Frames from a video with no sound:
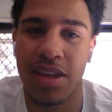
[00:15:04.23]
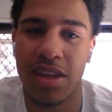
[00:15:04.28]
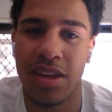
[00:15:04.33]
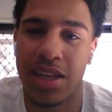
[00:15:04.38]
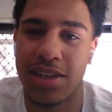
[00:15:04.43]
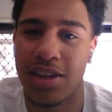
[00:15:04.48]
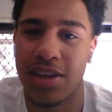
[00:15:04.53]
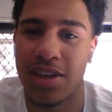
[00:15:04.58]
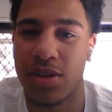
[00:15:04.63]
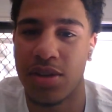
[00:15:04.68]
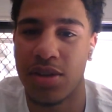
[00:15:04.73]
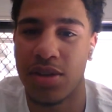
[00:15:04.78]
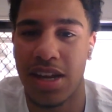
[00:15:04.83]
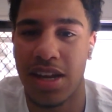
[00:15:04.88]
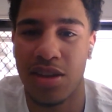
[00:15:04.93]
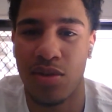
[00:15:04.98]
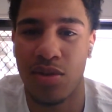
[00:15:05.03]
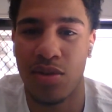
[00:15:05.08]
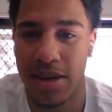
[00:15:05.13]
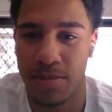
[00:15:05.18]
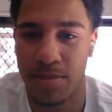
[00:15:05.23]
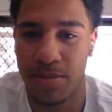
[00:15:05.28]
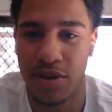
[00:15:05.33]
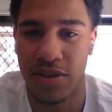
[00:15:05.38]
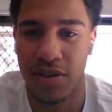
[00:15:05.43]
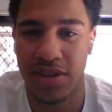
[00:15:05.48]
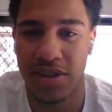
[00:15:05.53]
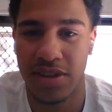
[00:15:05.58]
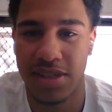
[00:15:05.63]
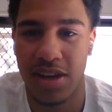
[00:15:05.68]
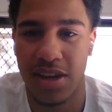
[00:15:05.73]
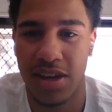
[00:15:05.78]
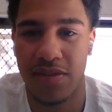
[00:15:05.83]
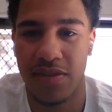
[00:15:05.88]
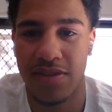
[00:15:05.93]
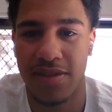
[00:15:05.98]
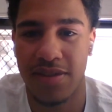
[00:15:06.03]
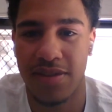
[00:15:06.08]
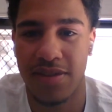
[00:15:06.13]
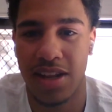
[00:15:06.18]
There's always another way to prove yourself,
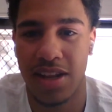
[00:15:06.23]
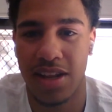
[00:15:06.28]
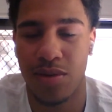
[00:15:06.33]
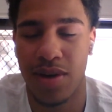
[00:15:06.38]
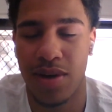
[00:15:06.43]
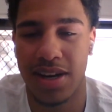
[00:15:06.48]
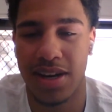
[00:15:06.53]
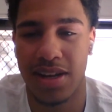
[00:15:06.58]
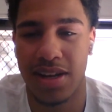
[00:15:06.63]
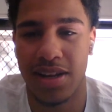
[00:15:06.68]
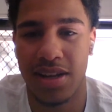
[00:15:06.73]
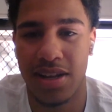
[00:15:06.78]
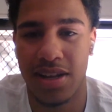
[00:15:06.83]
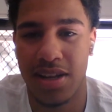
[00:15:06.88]
another way to,